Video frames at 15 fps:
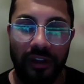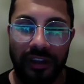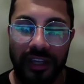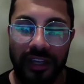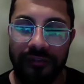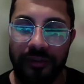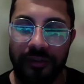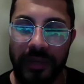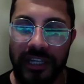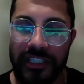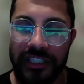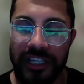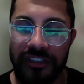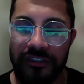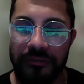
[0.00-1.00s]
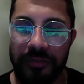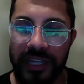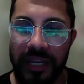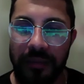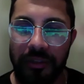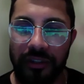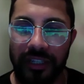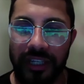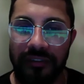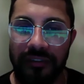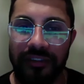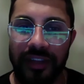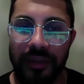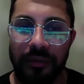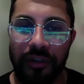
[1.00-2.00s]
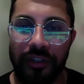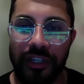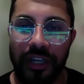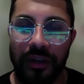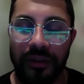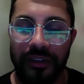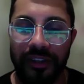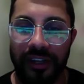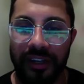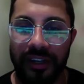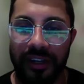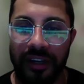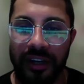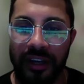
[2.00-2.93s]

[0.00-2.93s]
the information that you've been able to give them, Julio, and they're